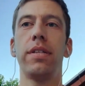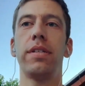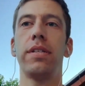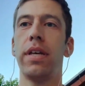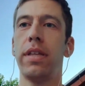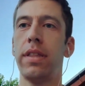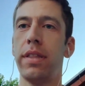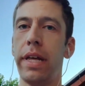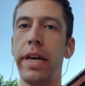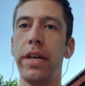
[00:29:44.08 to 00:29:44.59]
say,
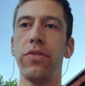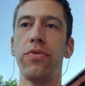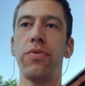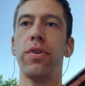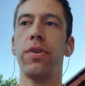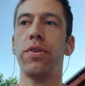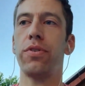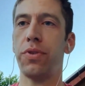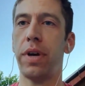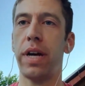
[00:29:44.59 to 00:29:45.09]
thanks
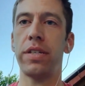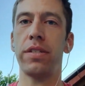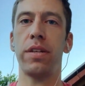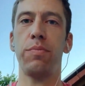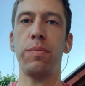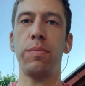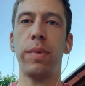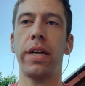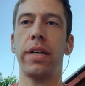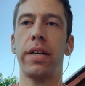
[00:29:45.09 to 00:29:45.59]
for
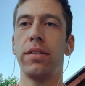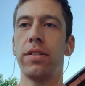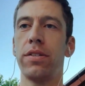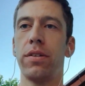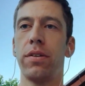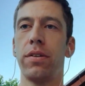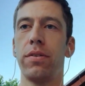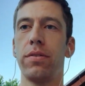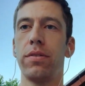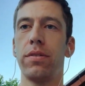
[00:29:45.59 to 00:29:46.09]
addressing my
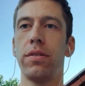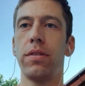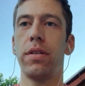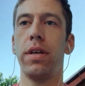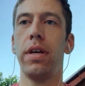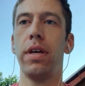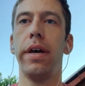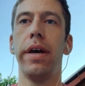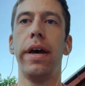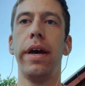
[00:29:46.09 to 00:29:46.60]
concerns.
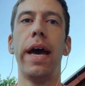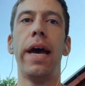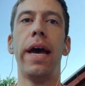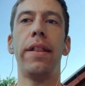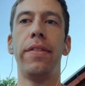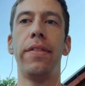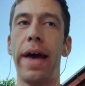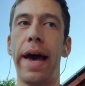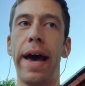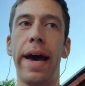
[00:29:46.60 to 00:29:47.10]

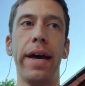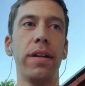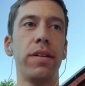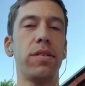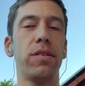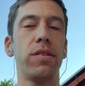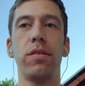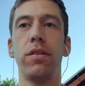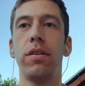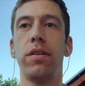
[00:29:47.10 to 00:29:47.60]
And
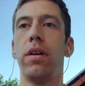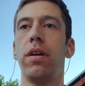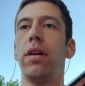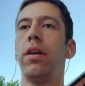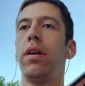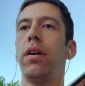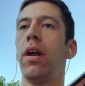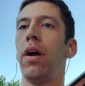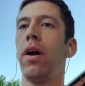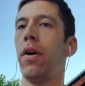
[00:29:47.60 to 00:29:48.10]
that,
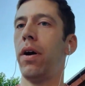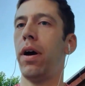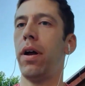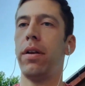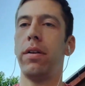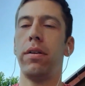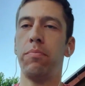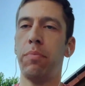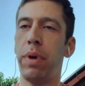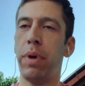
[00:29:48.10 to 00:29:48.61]

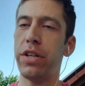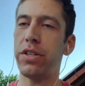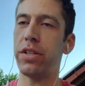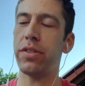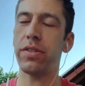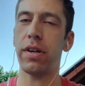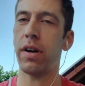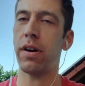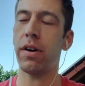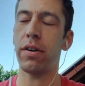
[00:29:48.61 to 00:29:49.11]

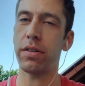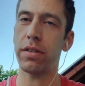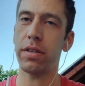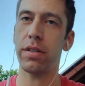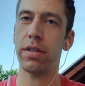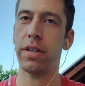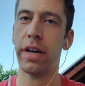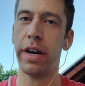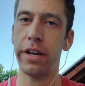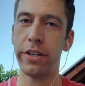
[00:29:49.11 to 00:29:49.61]
patients aren't
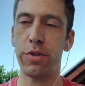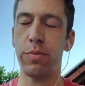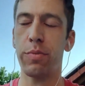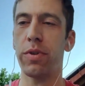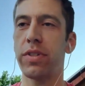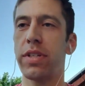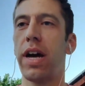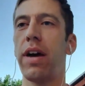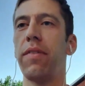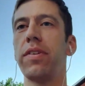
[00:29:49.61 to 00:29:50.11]

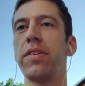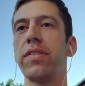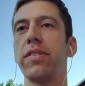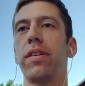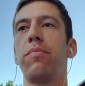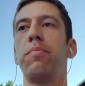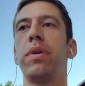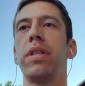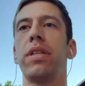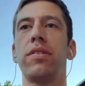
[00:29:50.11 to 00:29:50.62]
customers,
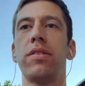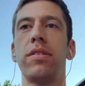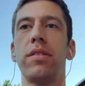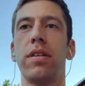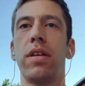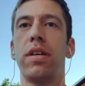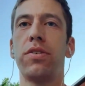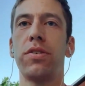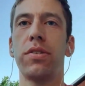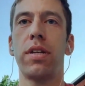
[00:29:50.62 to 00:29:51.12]
obviously, but this is
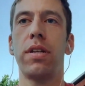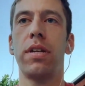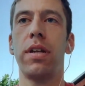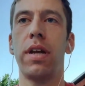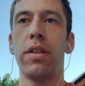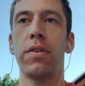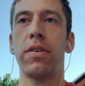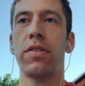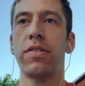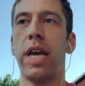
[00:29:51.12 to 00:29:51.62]
just
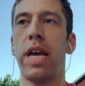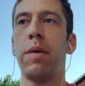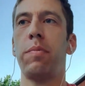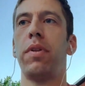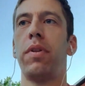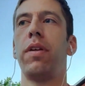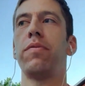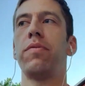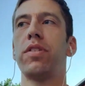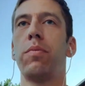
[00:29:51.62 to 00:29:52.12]
another
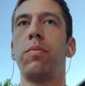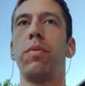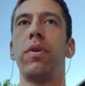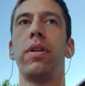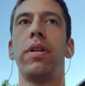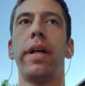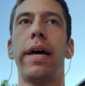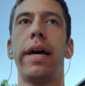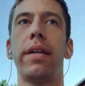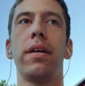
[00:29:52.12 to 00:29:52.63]
example of someone
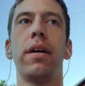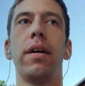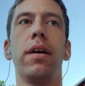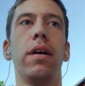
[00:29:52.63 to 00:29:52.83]
that